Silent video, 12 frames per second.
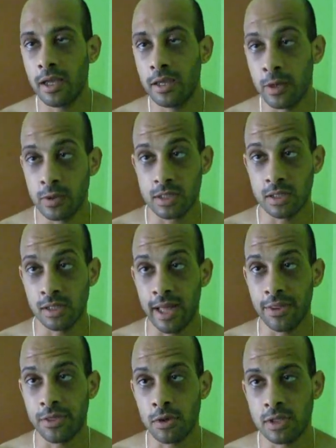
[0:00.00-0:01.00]
It was still
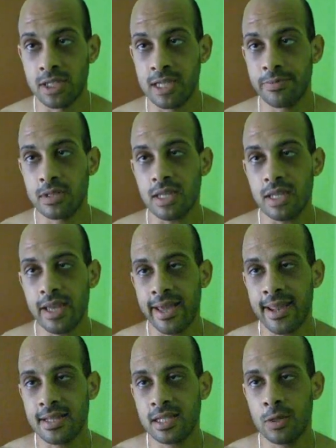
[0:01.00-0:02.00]
at 13%. It
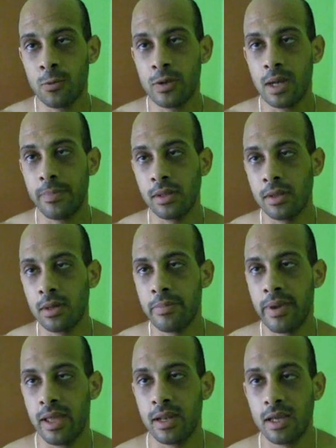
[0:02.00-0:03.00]
had actually went up a little
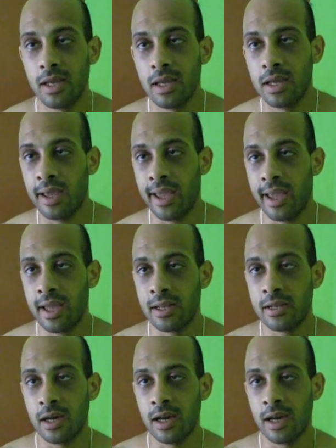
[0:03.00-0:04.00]
bit, and